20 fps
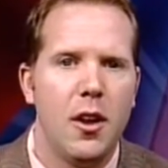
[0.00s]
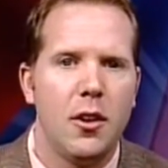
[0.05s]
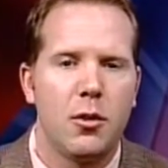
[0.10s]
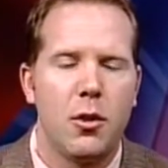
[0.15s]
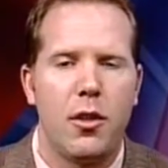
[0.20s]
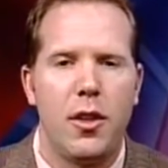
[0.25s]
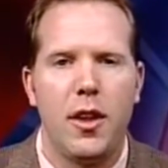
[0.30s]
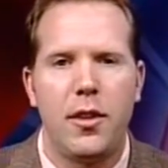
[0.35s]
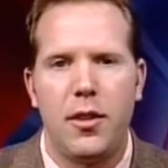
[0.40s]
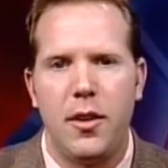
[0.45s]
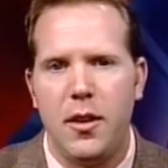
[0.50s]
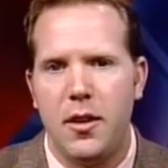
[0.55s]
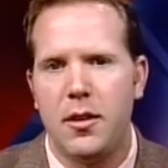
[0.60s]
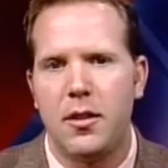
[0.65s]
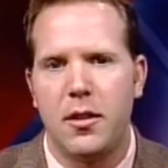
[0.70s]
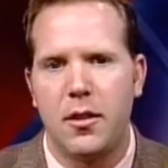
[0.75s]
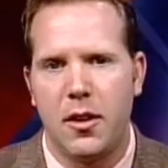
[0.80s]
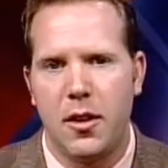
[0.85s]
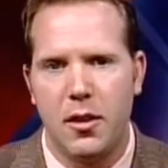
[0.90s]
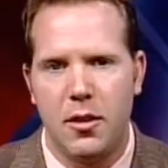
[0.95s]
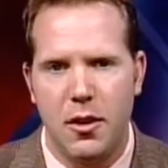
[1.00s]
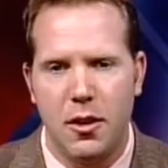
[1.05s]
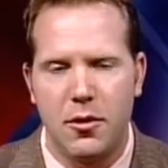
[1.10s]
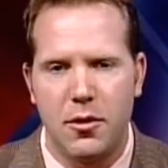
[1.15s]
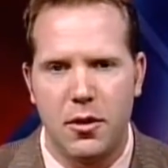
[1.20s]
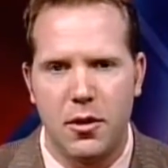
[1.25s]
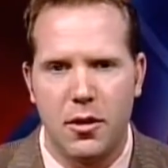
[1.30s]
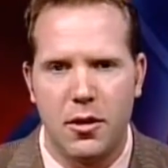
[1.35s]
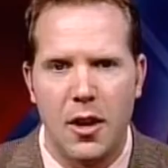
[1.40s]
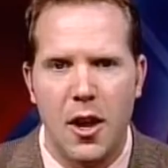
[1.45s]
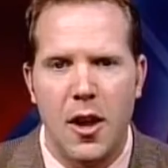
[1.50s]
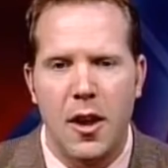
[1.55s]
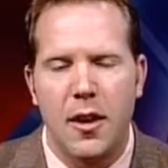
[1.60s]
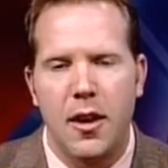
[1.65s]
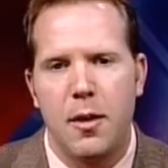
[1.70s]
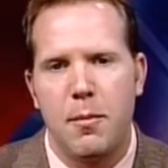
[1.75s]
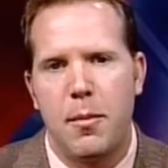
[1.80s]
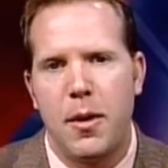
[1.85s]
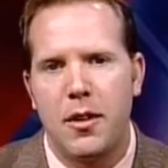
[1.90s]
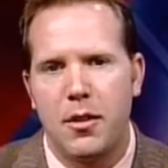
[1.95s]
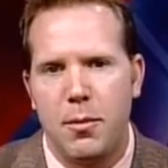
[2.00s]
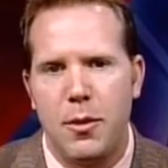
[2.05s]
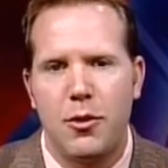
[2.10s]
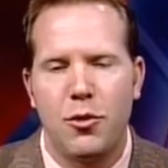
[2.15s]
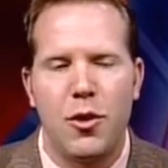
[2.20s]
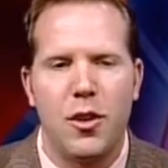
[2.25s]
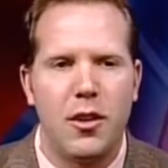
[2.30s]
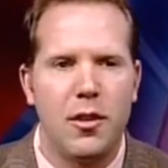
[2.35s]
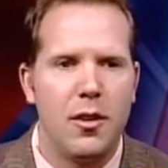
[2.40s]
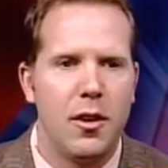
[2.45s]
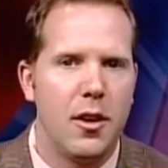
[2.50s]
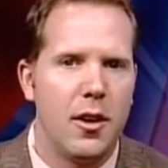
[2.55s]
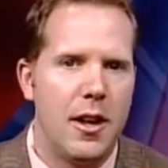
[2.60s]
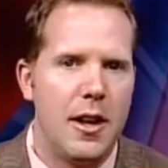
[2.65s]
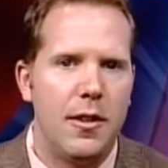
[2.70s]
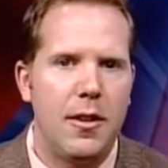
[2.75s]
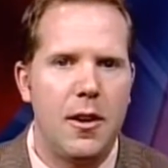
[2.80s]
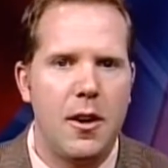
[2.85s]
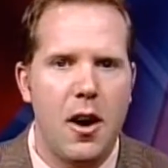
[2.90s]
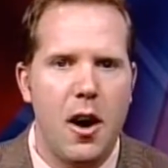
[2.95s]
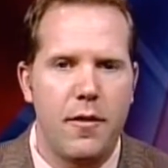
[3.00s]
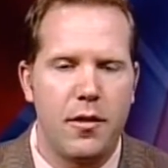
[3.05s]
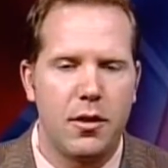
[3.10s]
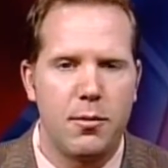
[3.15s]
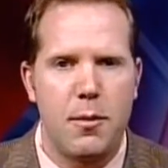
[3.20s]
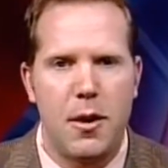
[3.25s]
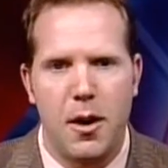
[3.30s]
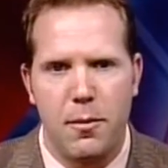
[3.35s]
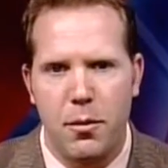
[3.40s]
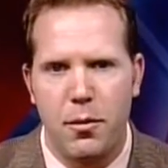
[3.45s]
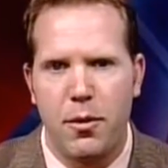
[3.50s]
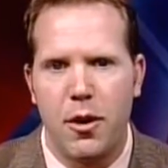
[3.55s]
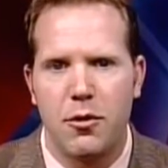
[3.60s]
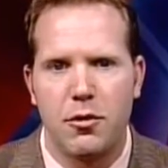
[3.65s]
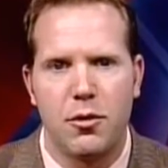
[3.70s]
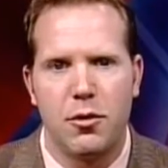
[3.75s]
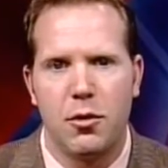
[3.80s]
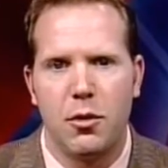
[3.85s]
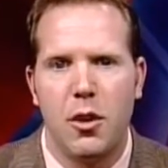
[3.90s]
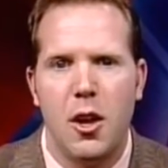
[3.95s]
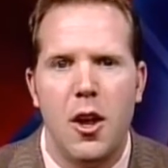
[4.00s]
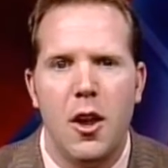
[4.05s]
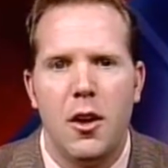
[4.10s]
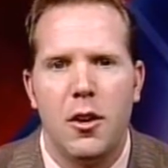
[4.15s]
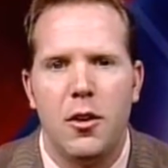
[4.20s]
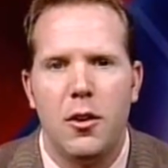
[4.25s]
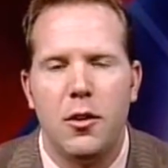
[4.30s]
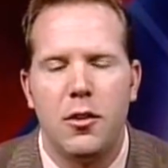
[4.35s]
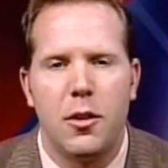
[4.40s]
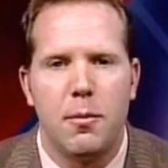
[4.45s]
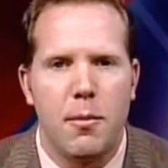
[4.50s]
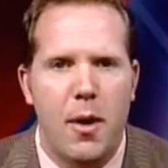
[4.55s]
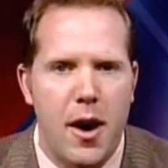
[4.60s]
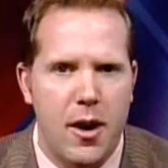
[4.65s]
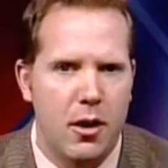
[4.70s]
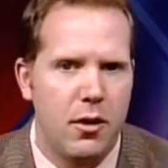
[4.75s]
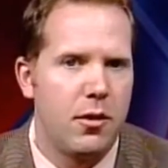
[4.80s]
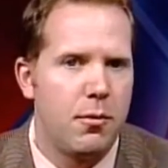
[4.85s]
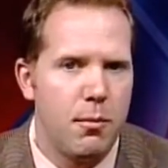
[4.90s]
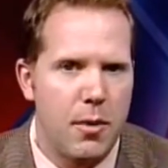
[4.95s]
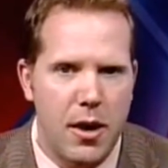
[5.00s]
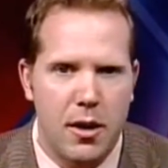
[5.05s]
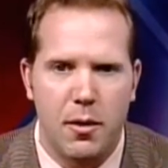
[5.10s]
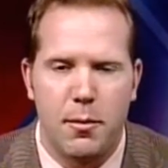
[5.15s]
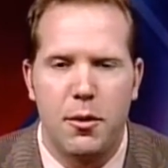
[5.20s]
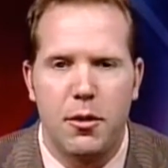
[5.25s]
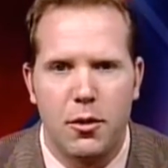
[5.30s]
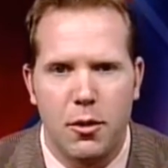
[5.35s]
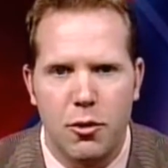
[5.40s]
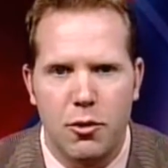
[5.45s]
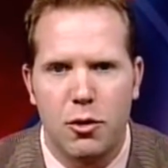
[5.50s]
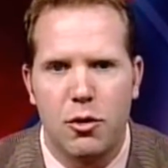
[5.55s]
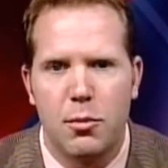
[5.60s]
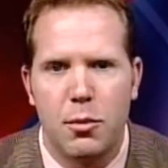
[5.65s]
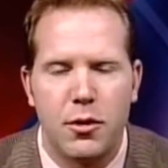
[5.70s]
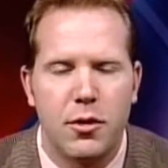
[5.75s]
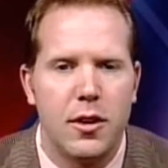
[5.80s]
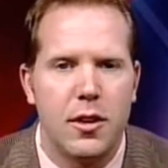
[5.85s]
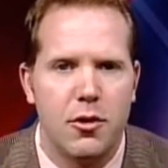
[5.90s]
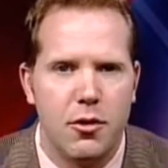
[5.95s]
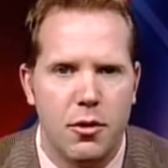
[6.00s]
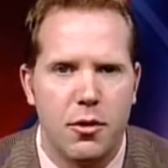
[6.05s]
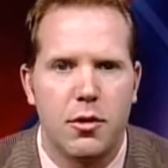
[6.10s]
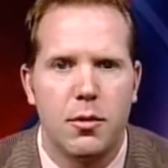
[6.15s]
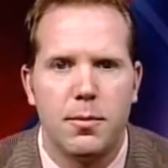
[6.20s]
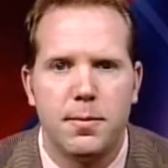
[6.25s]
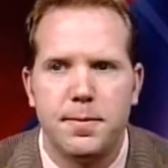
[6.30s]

So I think these conditions can best be treated in the office by a professional using minor surgical procedures.